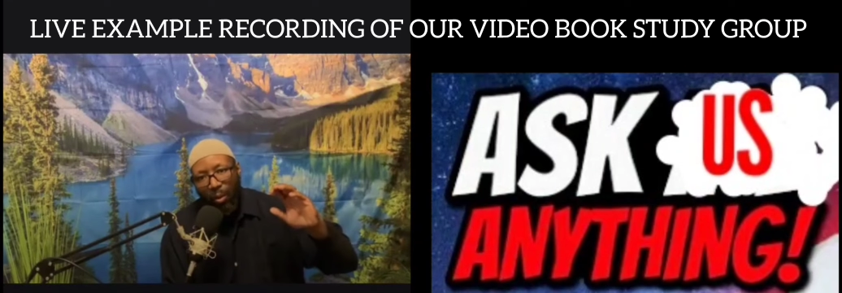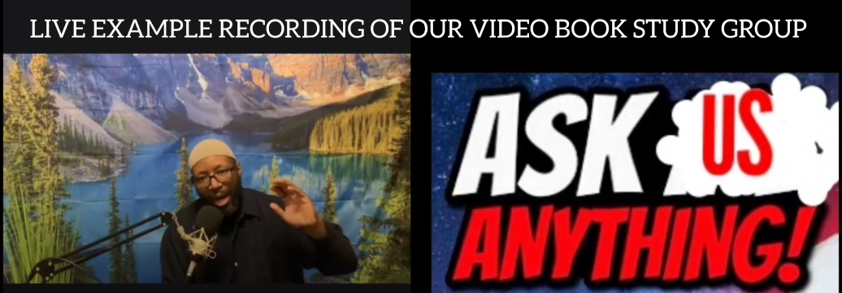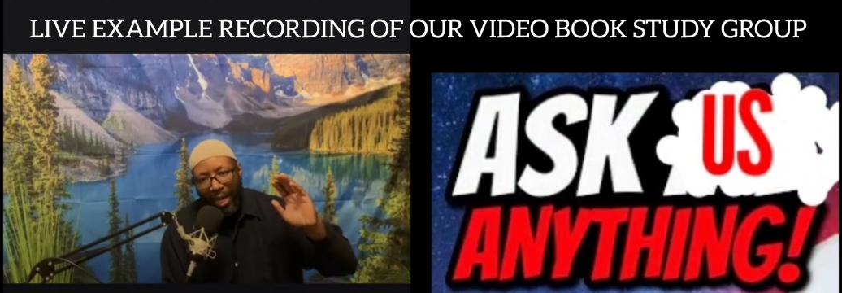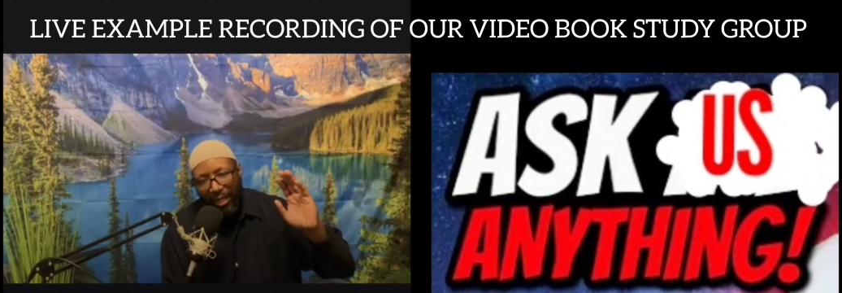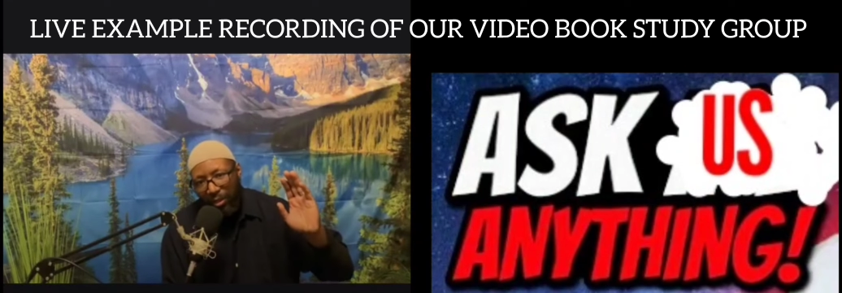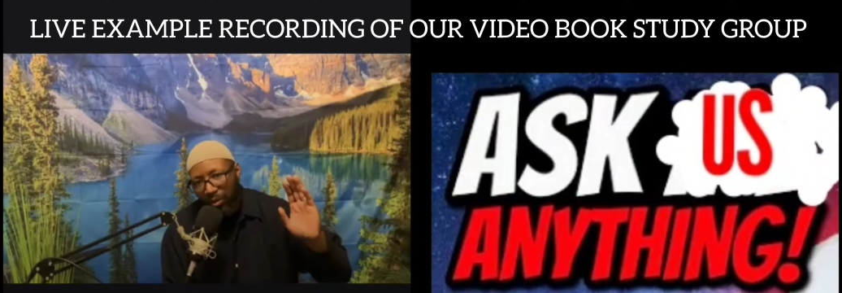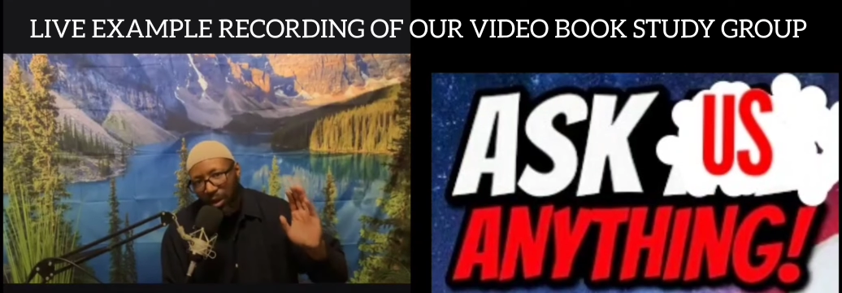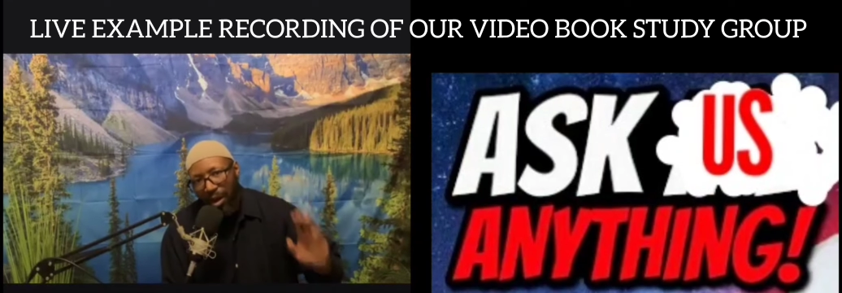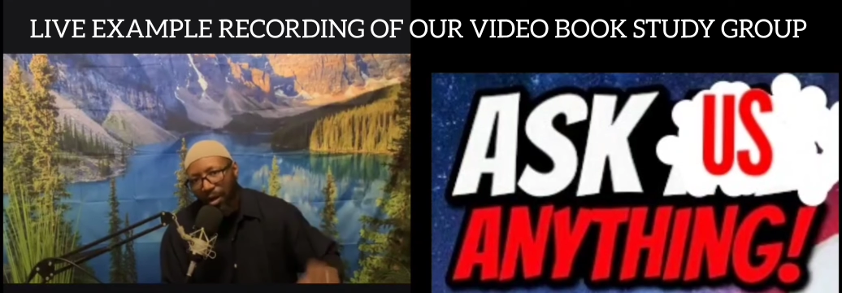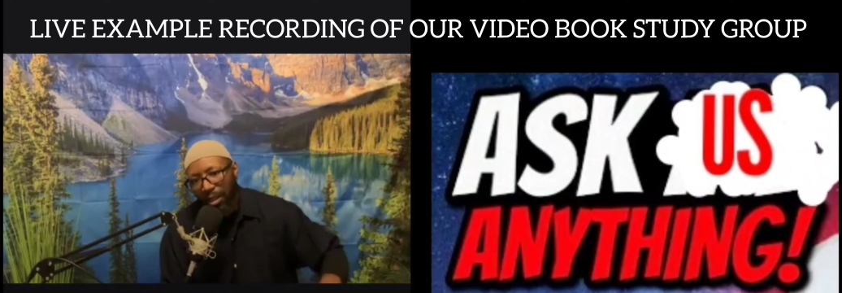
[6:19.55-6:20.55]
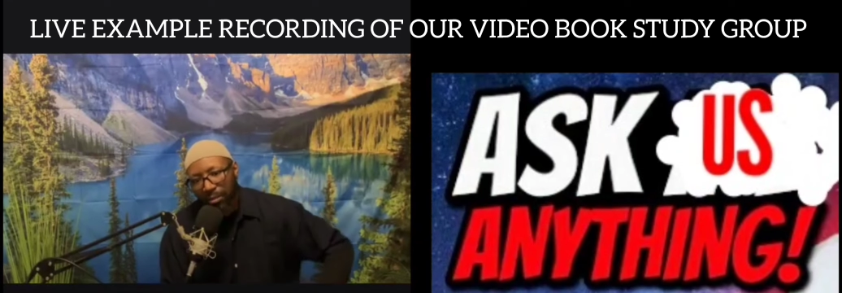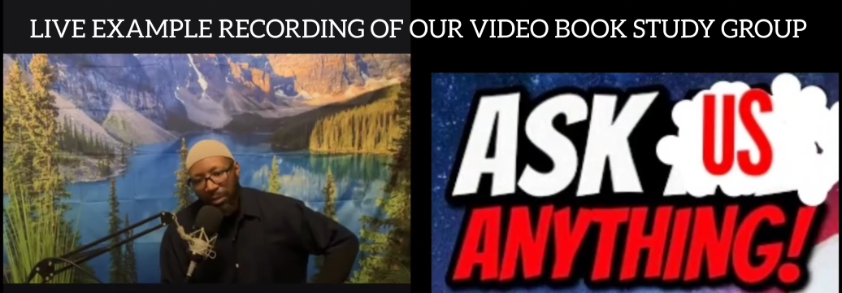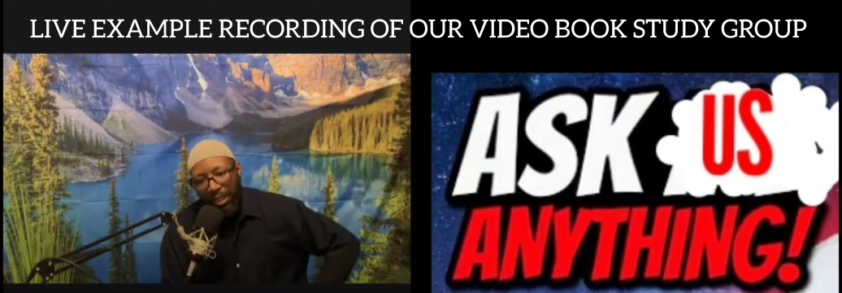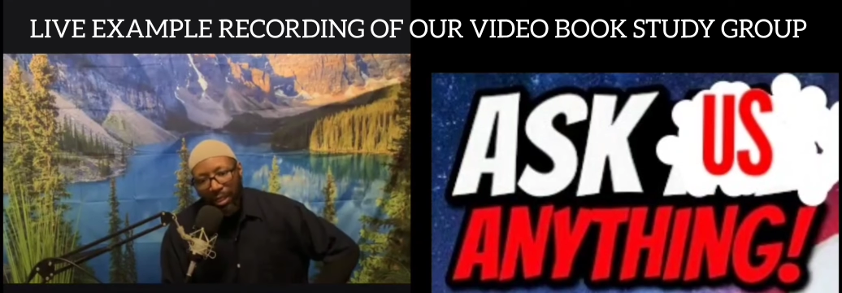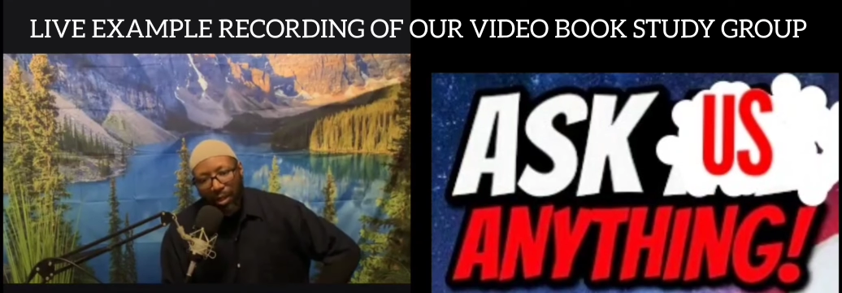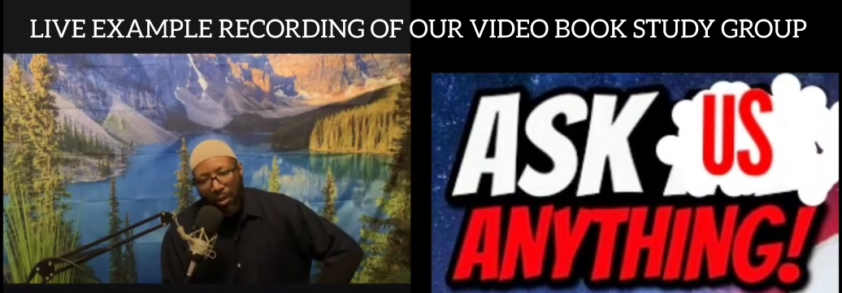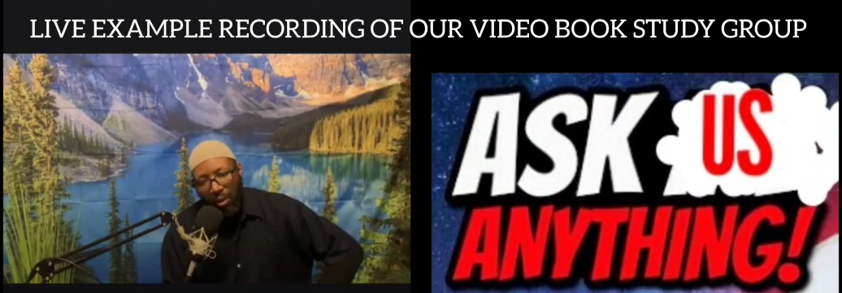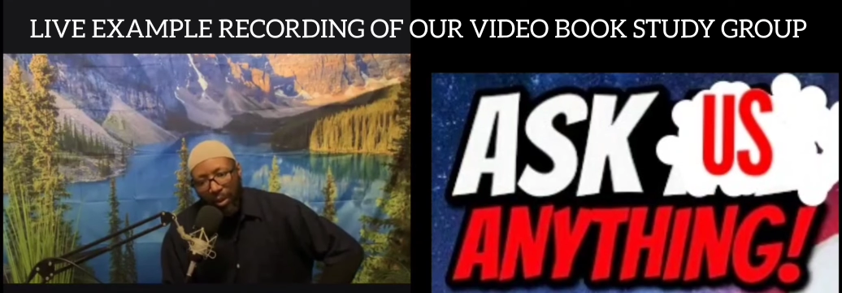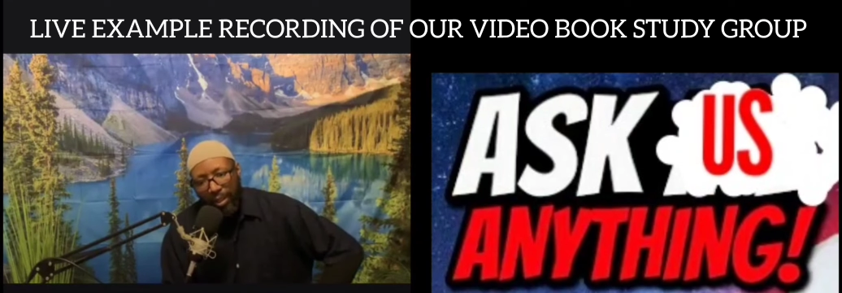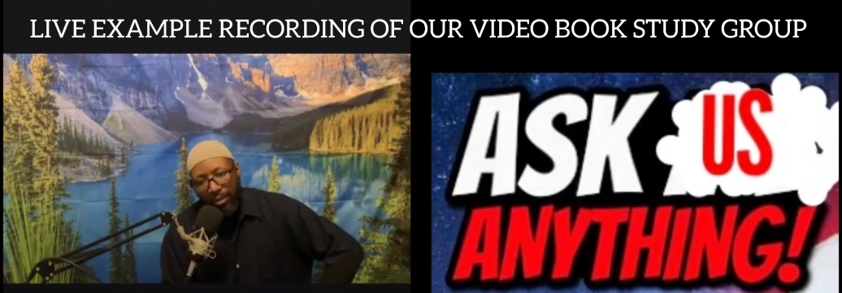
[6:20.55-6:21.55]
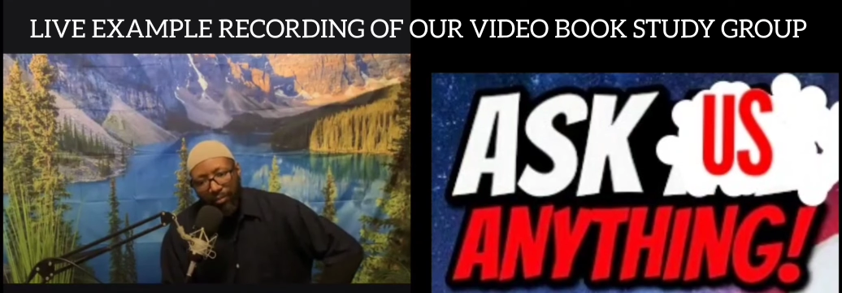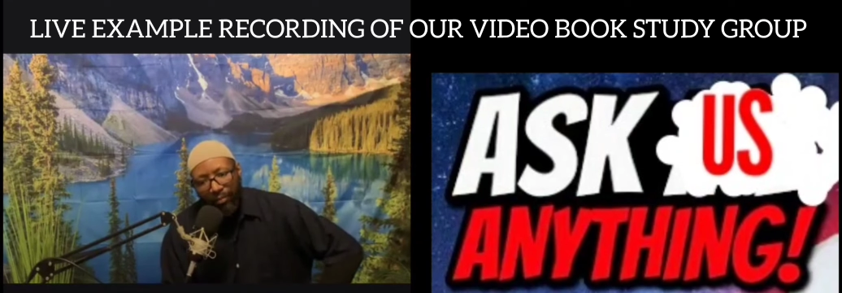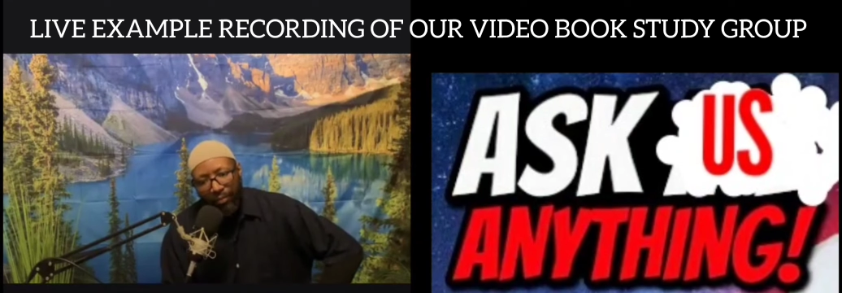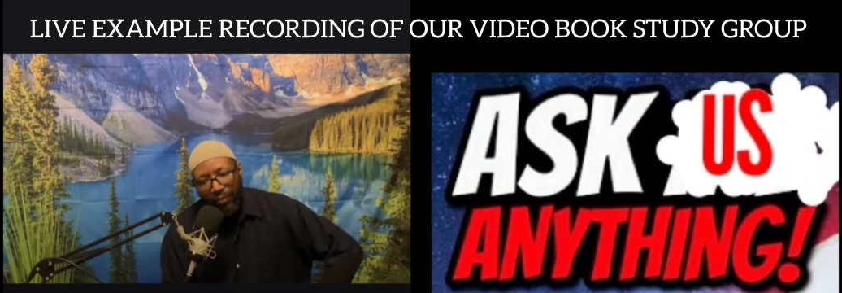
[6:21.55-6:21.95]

why are you calling me Lord